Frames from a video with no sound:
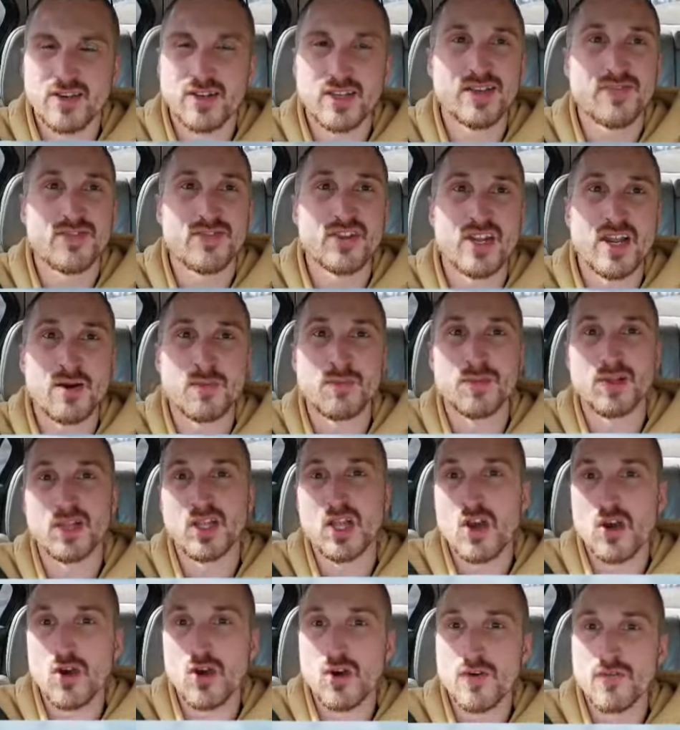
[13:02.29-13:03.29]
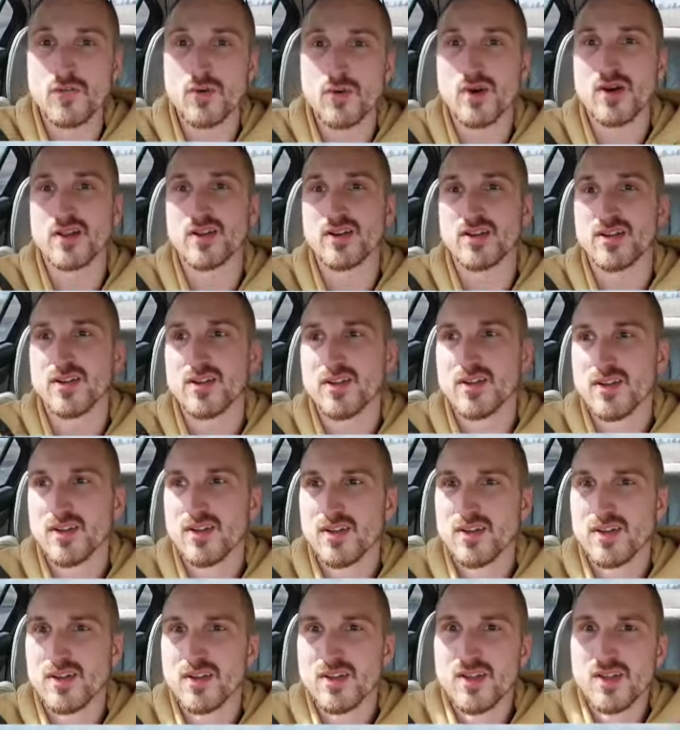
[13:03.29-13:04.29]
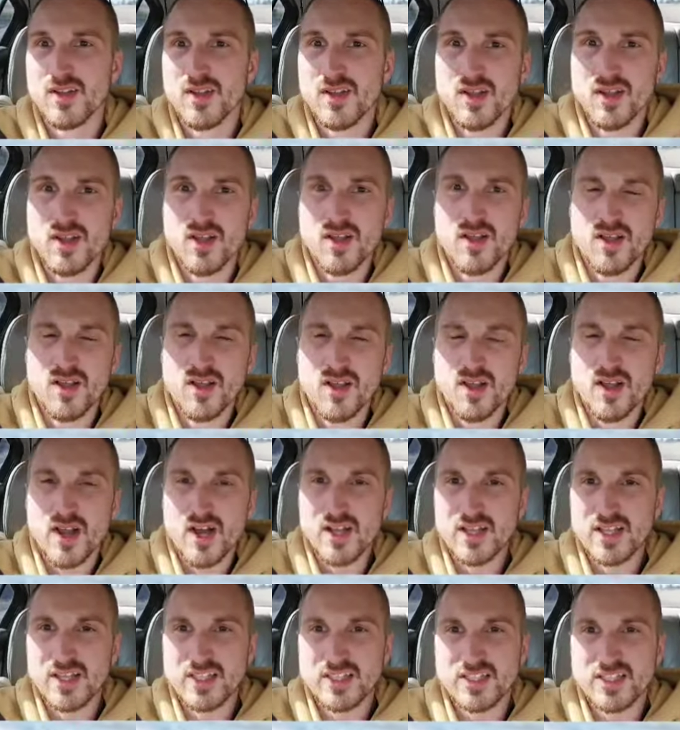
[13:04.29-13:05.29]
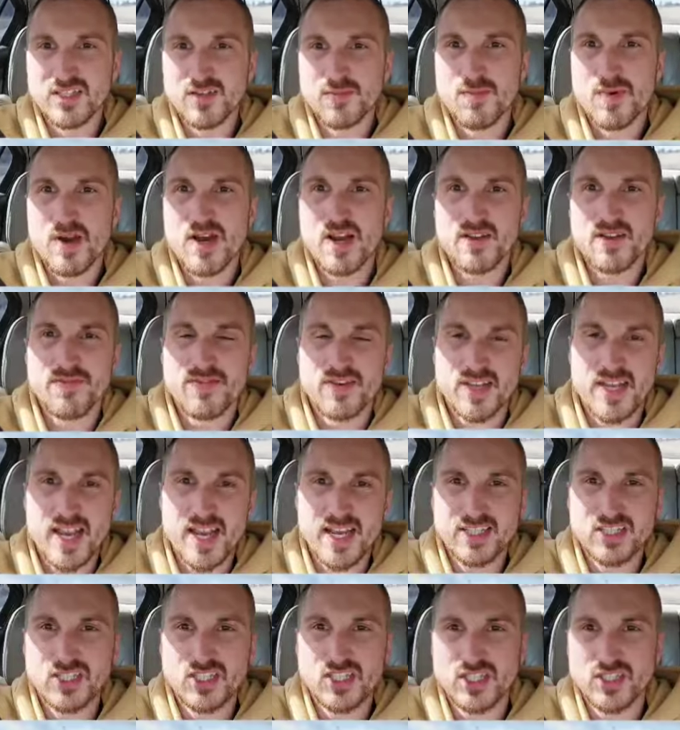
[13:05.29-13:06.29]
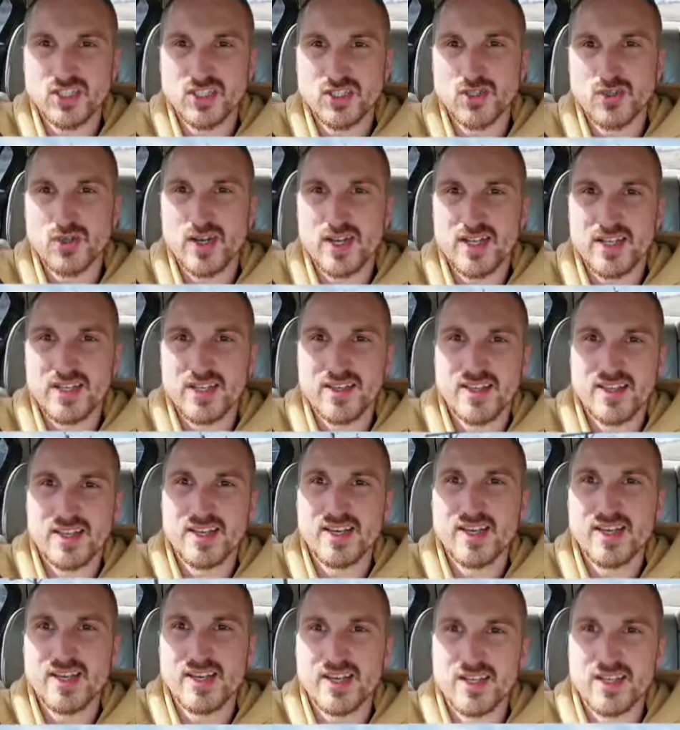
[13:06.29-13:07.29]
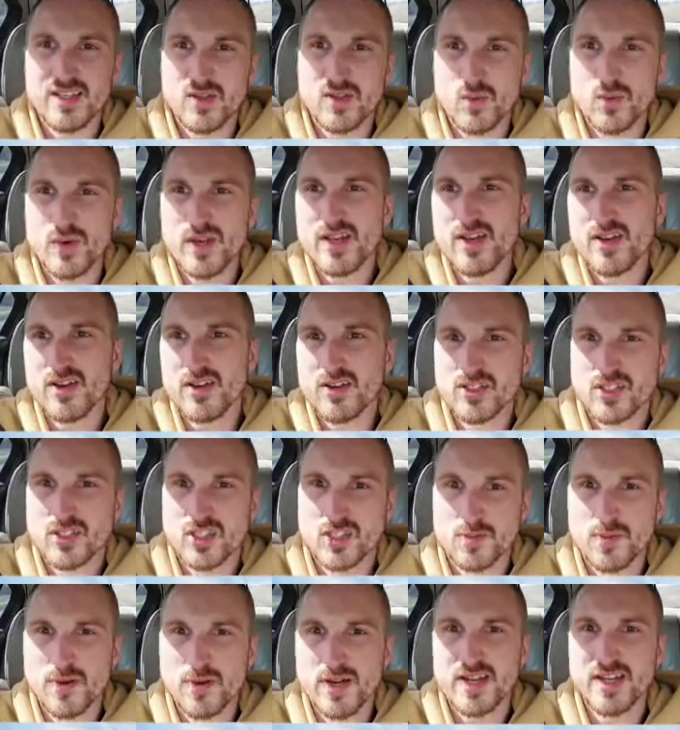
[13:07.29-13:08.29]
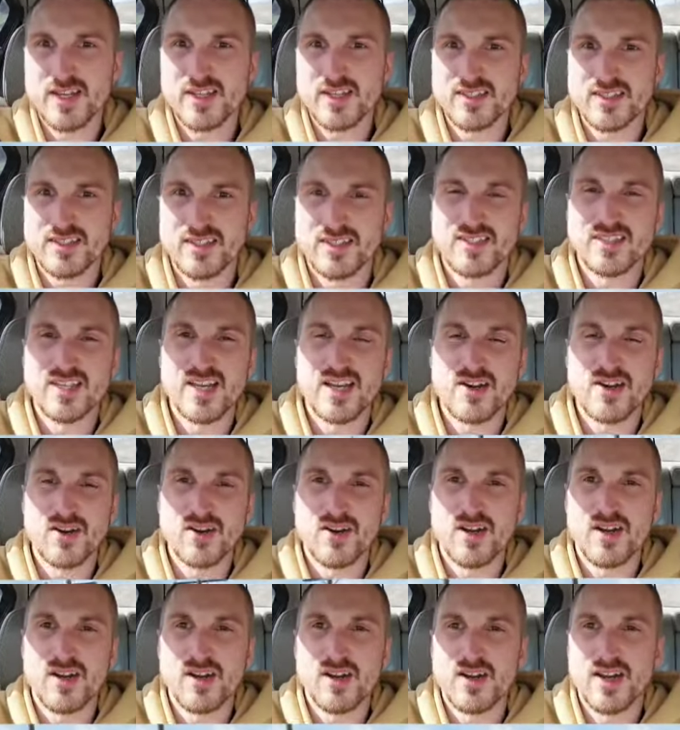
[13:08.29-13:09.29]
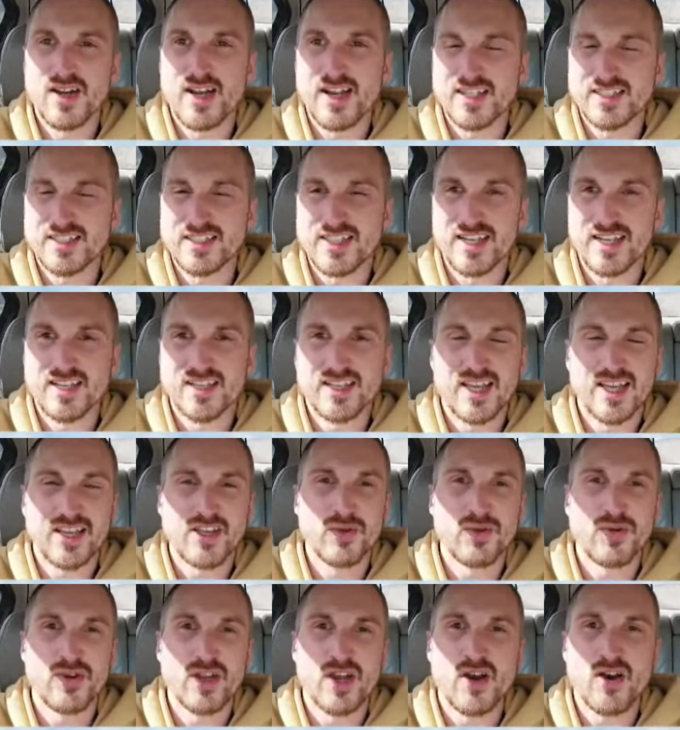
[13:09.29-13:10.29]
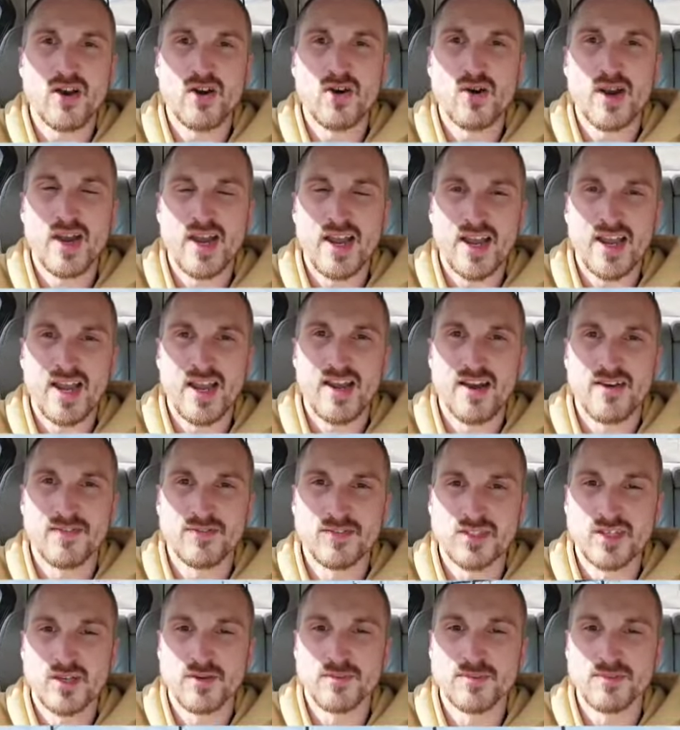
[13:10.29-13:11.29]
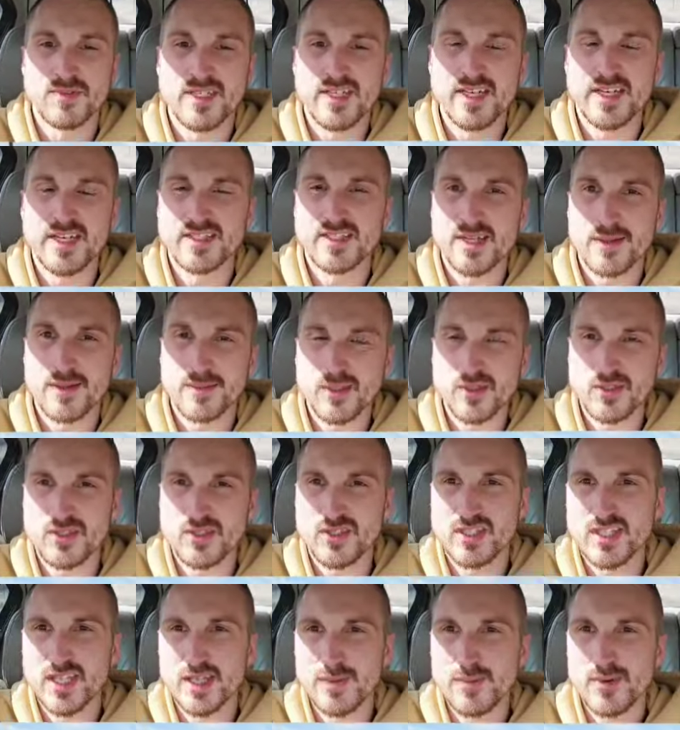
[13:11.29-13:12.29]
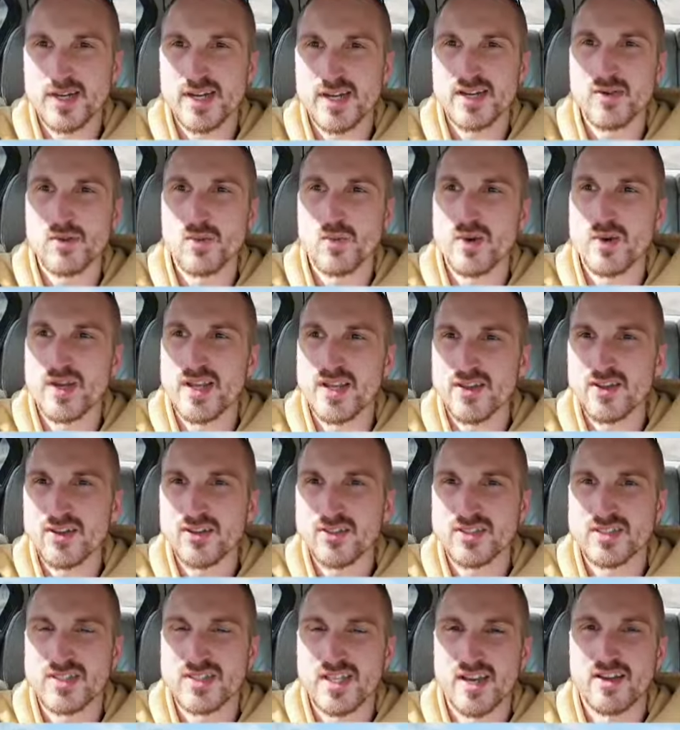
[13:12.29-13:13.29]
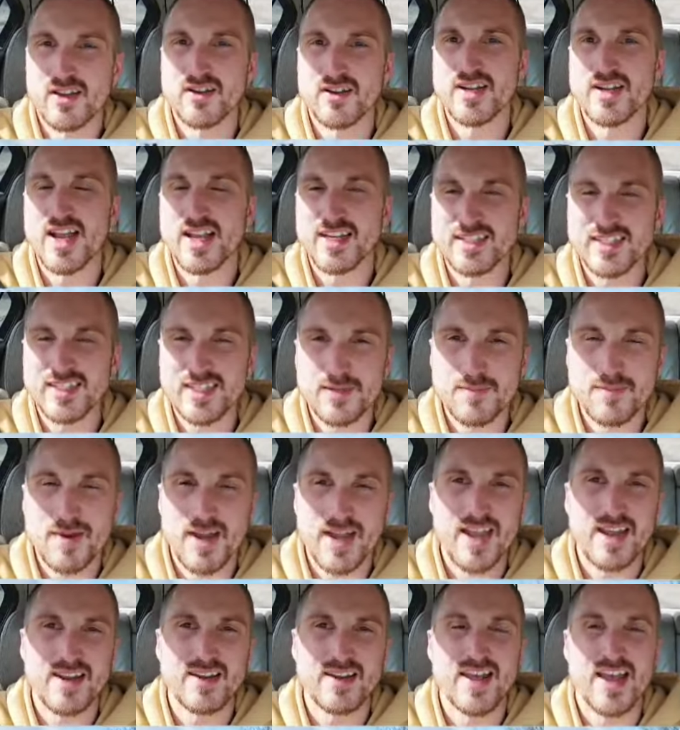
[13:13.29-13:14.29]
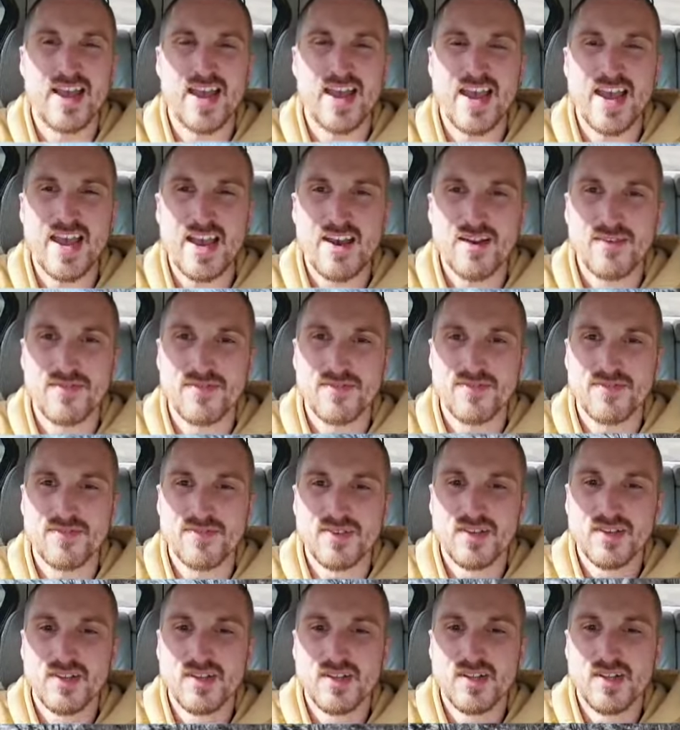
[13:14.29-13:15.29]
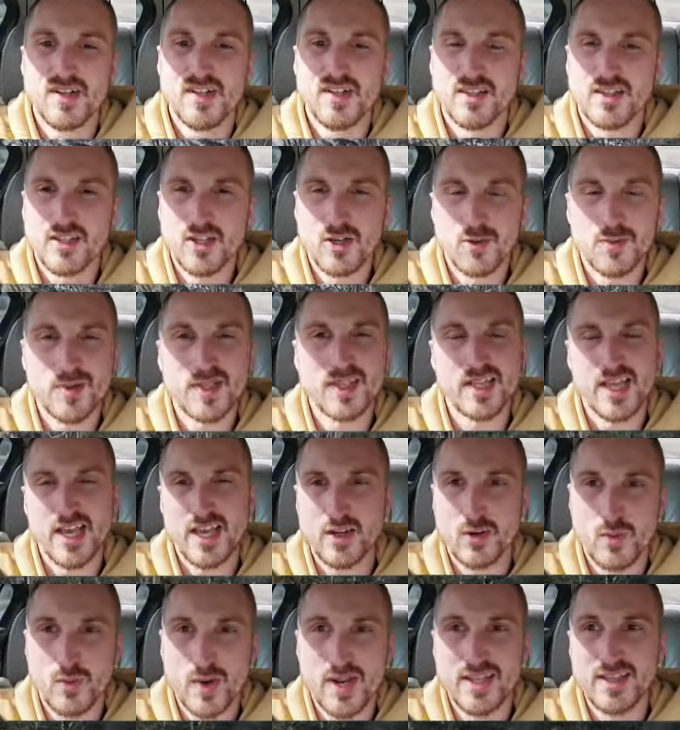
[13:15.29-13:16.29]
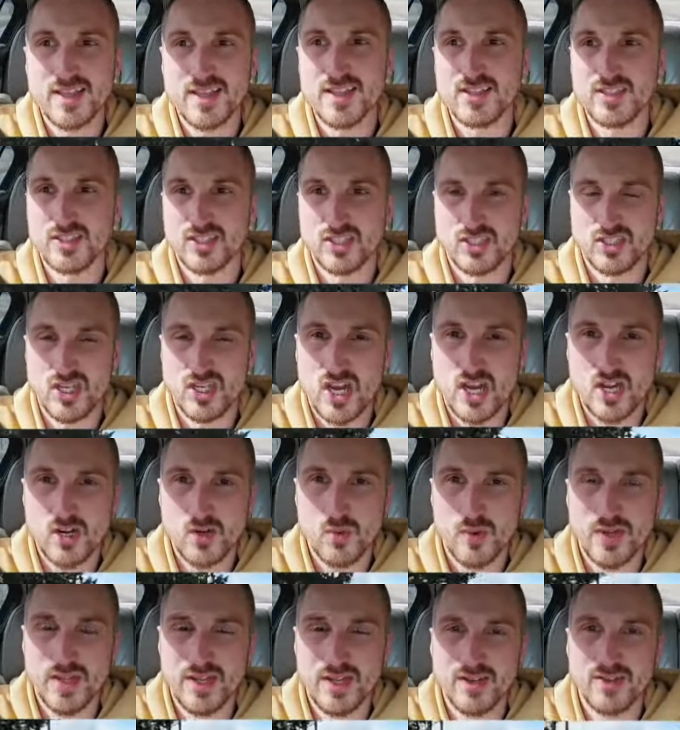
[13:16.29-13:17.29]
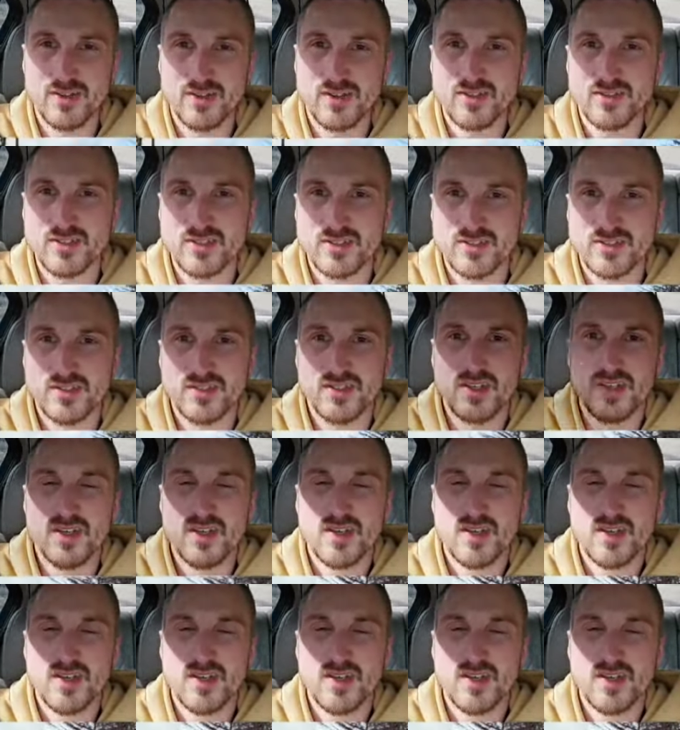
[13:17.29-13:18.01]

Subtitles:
Leave it down below if you want a list of modifications or anything, the wheels, springs, etc. I guess I can let you know I have some TSW Sebring wheels. They're 19 by 8.5, a little bit lighter weight than the stock wheels.